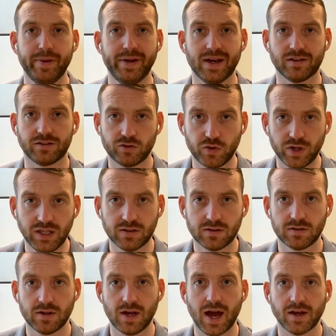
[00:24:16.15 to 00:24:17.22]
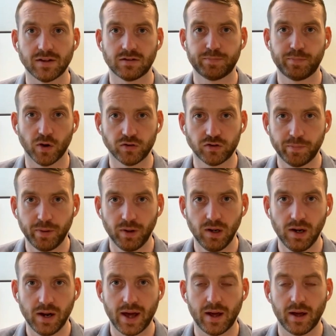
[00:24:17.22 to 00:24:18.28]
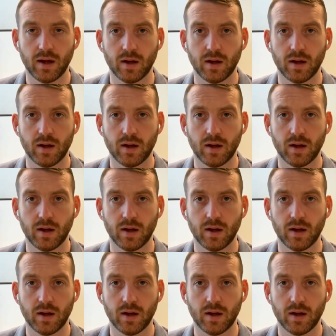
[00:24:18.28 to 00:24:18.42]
be as strict as possible